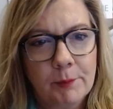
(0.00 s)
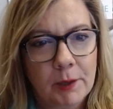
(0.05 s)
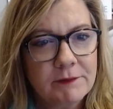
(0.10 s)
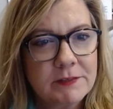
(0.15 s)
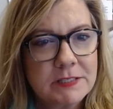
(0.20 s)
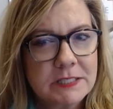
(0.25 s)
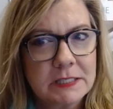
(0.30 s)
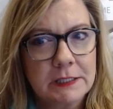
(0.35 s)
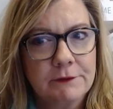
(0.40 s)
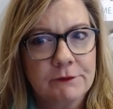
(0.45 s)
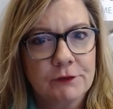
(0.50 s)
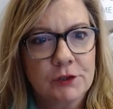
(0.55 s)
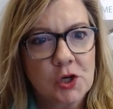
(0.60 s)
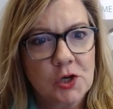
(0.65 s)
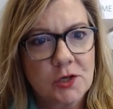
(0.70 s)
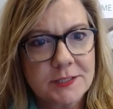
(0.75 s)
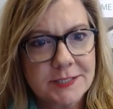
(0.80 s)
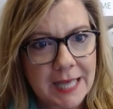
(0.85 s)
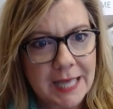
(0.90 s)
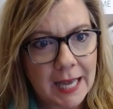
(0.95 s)
Obviously, if
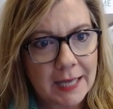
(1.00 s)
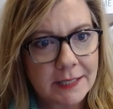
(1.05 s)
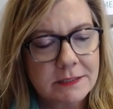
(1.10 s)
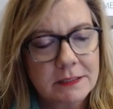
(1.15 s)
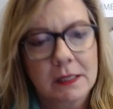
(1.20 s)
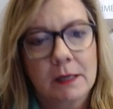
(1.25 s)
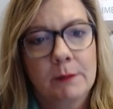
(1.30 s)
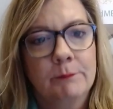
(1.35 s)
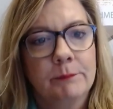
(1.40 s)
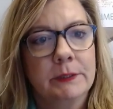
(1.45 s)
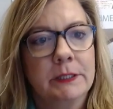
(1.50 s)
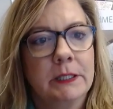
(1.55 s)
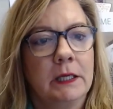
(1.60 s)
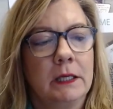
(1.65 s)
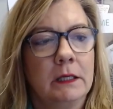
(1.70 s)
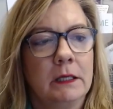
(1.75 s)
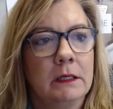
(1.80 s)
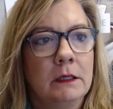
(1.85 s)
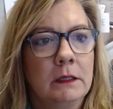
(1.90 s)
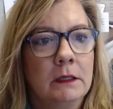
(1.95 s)
you're a SaaS
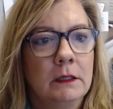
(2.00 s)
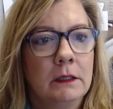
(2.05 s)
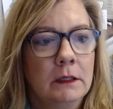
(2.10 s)
company,